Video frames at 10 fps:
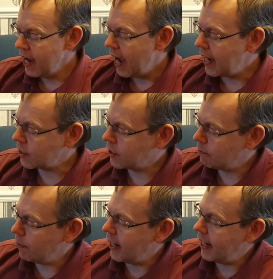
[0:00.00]
has to
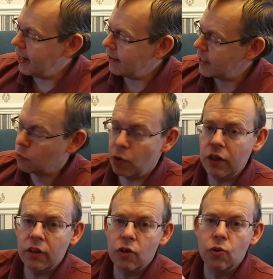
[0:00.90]
be this
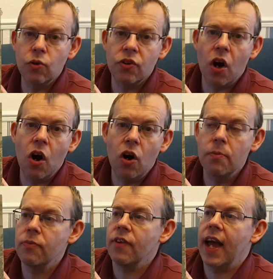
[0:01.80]
one called
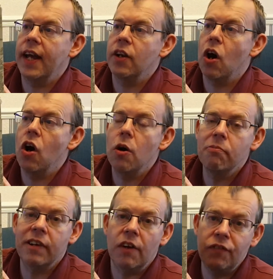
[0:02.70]
Arms and Armour.
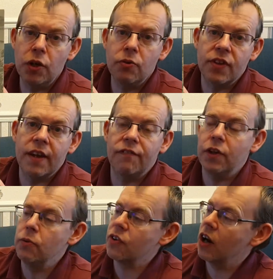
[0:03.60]
And I've used it a
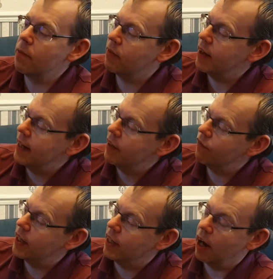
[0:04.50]
few times in these
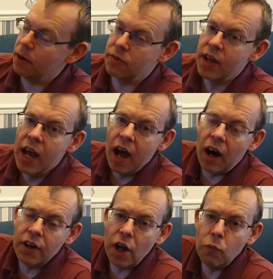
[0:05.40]
videos.
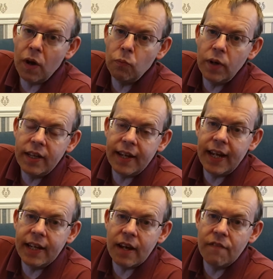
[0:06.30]
I know when we
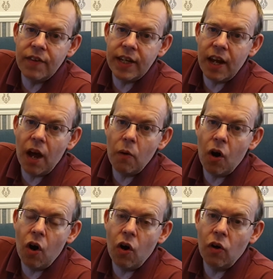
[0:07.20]
did a video
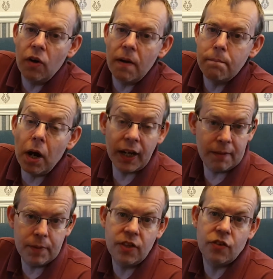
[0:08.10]
on
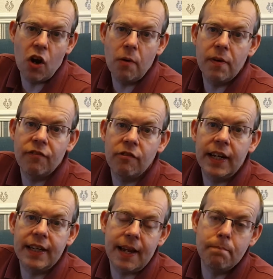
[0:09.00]
pikeman's armour, for
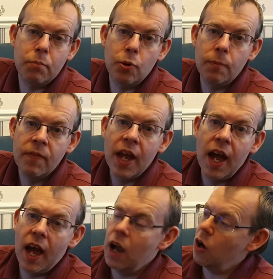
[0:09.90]
example,
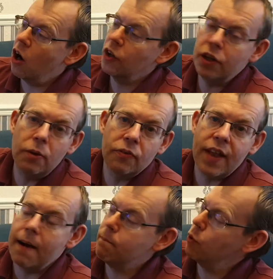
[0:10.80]
I used that